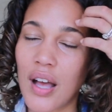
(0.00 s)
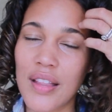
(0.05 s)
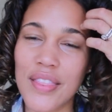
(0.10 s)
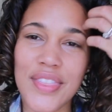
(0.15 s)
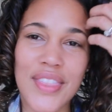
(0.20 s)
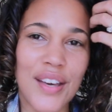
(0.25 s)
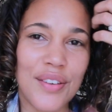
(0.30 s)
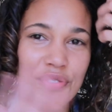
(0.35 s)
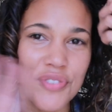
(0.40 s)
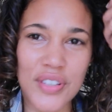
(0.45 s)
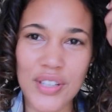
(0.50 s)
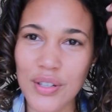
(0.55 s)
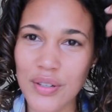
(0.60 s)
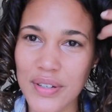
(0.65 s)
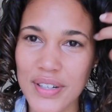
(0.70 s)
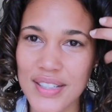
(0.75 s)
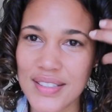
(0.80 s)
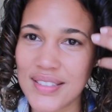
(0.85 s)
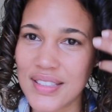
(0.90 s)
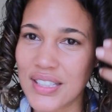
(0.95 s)
Nothing
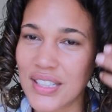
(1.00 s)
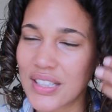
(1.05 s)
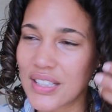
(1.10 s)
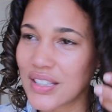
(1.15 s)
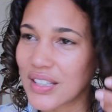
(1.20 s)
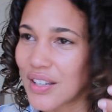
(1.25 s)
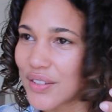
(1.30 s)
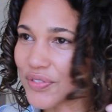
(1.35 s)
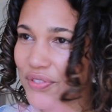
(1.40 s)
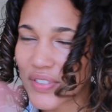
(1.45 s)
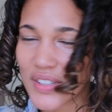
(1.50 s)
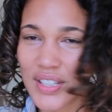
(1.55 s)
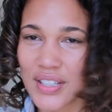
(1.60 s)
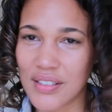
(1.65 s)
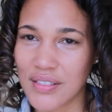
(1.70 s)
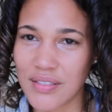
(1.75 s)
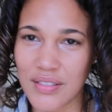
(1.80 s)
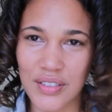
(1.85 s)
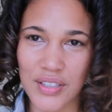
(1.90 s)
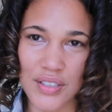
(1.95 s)
crazy.
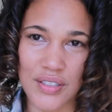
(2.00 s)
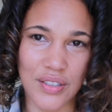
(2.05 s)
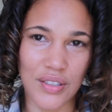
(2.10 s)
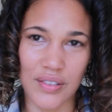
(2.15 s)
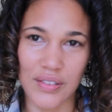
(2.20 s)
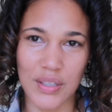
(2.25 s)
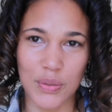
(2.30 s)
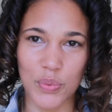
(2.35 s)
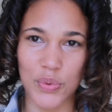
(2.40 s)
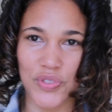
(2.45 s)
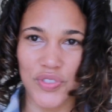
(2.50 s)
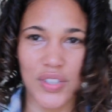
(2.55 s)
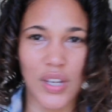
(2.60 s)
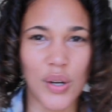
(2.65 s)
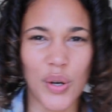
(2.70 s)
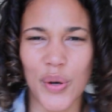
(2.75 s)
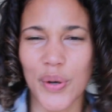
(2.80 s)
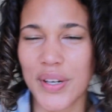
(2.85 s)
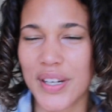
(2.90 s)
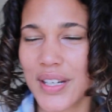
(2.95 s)
Nothing. You know, it was not
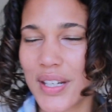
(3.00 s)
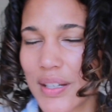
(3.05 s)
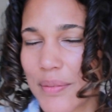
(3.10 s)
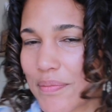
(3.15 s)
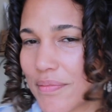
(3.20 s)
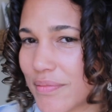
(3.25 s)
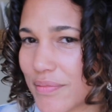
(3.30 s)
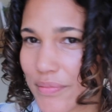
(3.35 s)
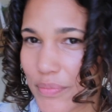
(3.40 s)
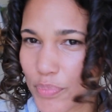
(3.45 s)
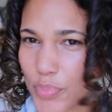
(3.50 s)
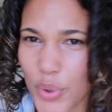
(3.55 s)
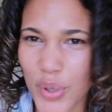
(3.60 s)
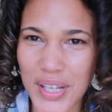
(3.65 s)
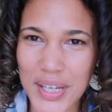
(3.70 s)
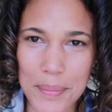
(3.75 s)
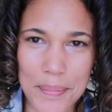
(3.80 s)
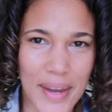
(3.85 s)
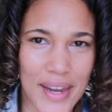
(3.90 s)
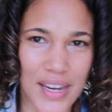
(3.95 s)
hurting,
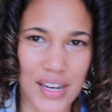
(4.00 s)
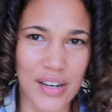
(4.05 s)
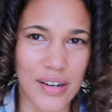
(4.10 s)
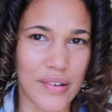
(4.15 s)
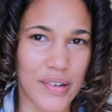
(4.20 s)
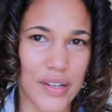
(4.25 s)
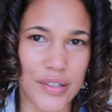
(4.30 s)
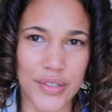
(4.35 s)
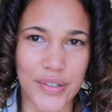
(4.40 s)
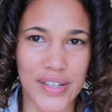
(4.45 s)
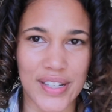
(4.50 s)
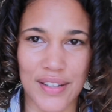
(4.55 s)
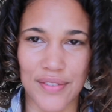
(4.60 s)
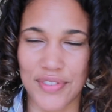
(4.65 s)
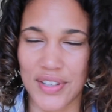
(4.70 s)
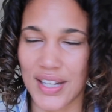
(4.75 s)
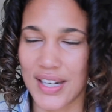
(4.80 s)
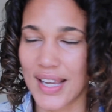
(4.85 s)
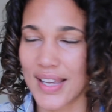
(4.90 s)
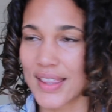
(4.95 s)
pulling my hair out or
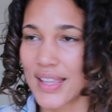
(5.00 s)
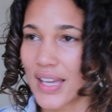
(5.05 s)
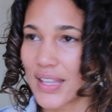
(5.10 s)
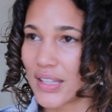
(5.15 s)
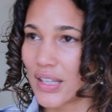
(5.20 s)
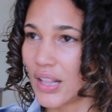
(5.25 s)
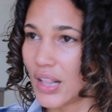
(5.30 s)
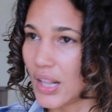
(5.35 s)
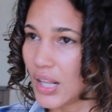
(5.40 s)
anything like that.